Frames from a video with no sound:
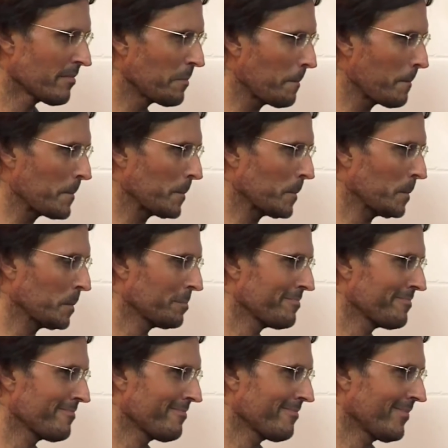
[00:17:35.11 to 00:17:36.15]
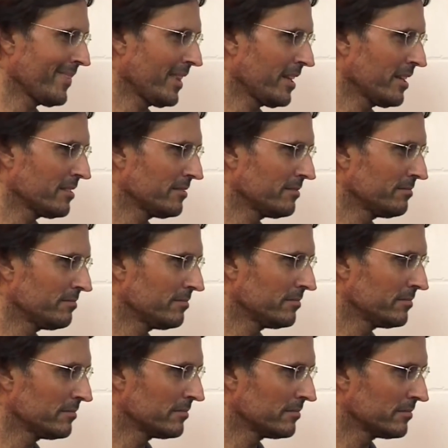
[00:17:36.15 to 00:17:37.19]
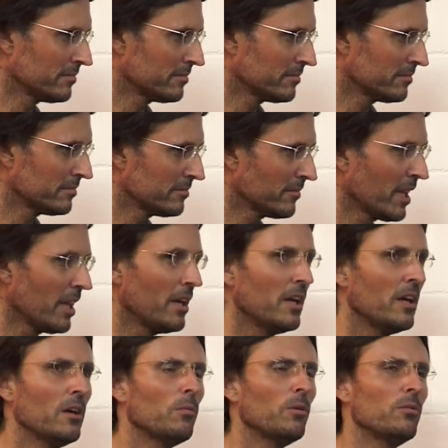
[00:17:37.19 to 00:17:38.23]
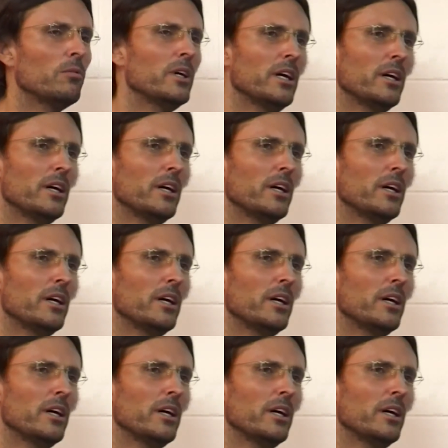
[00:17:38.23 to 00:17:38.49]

how do you get that feeling through? Well,